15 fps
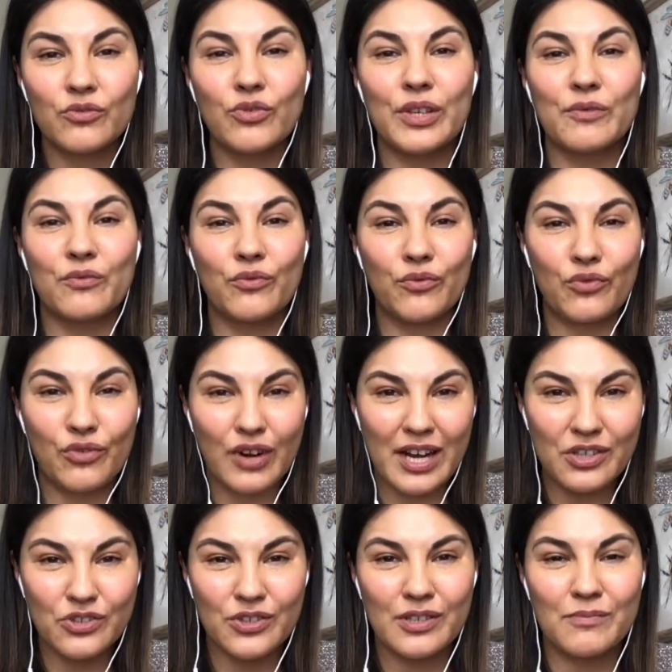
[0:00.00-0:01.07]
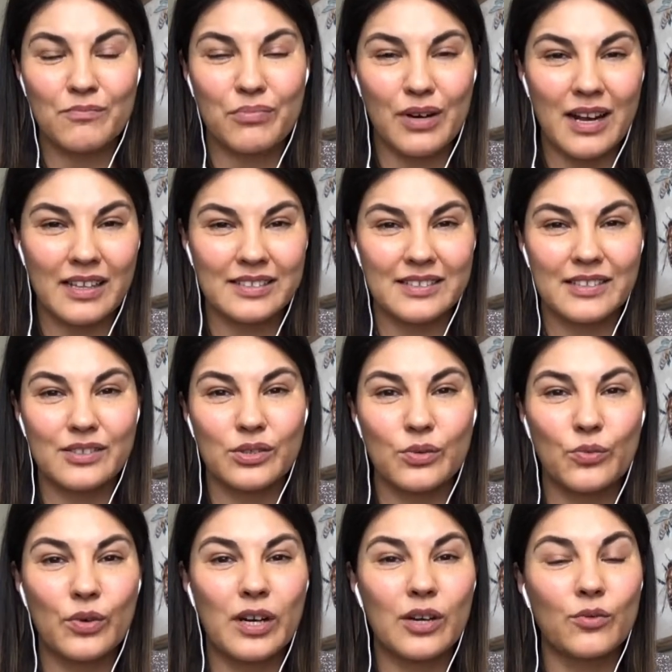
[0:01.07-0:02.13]
refreshing process
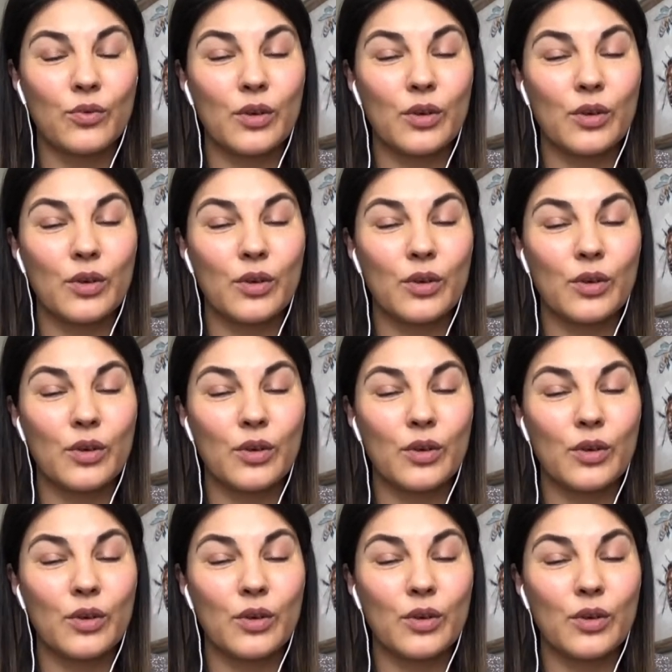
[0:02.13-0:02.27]
where we